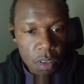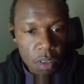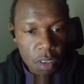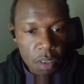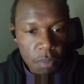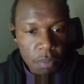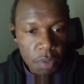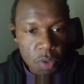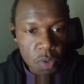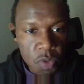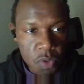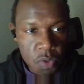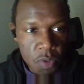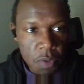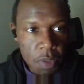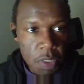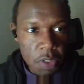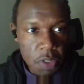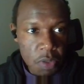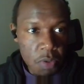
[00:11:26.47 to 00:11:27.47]
Because we
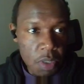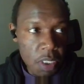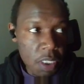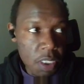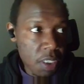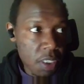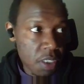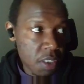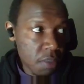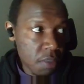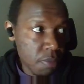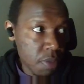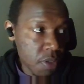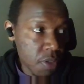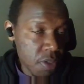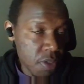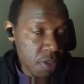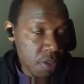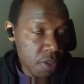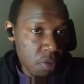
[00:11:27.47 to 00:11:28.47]
will require a
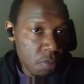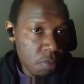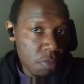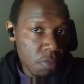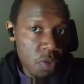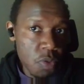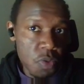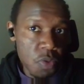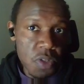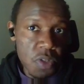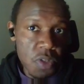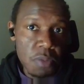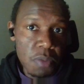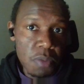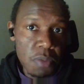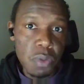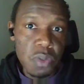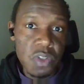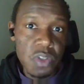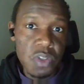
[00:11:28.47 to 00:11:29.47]
database, and we'll be using
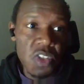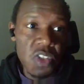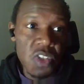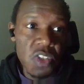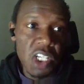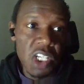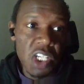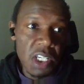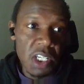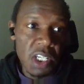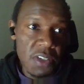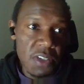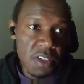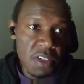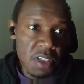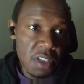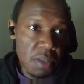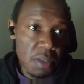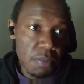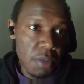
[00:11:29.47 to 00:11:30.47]
PostGIS
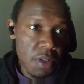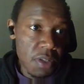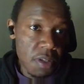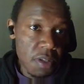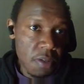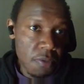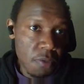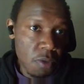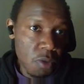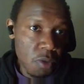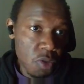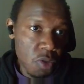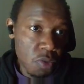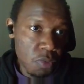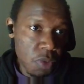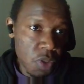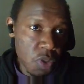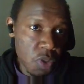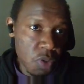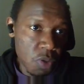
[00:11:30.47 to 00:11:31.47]
database. I forgot to
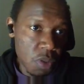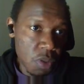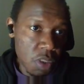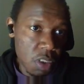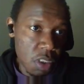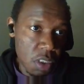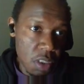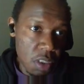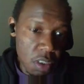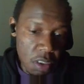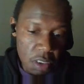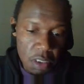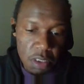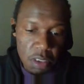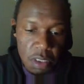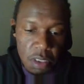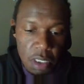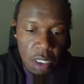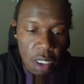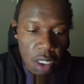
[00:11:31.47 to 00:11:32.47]
mention it in
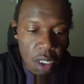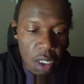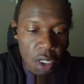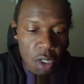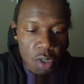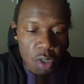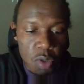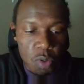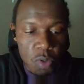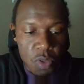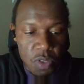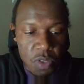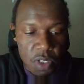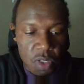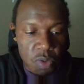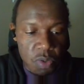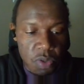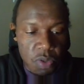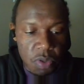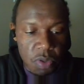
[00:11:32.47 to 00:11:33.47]
the tools
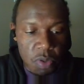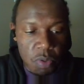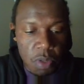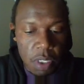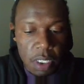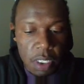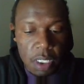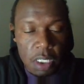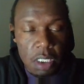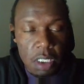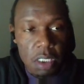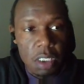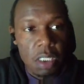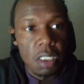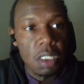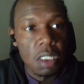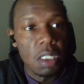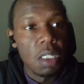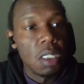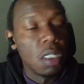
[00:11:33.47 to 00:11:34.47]
that we require.
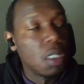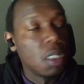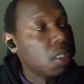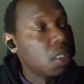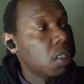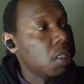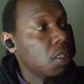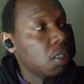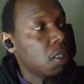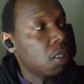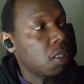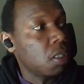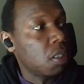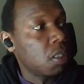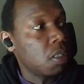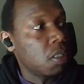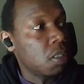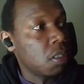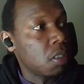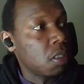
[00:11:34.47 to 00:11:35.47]

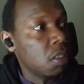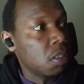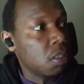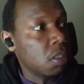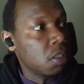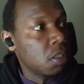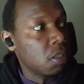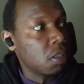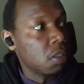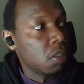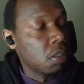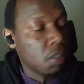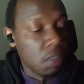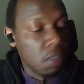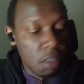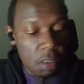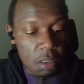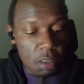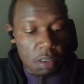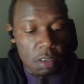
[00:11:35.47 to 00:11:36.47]
And that
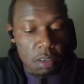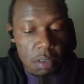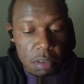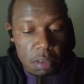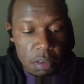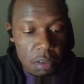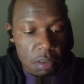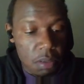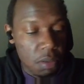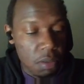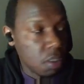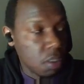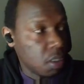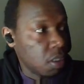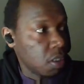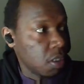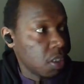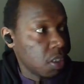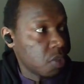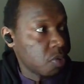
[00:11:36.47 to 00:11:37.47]

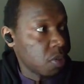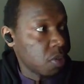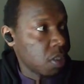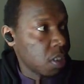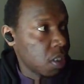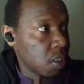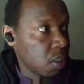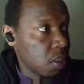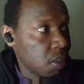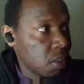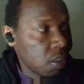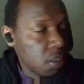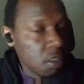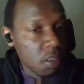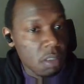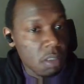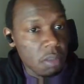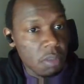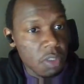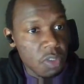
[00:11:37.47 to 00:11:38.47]
one I'll
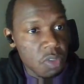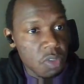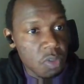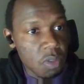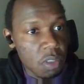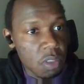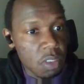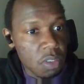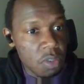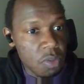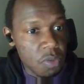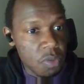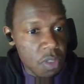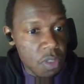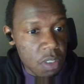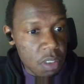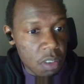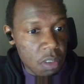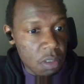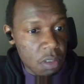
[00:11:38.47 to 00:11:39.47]
install it
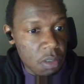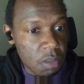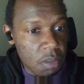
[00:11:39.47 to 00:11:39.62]
using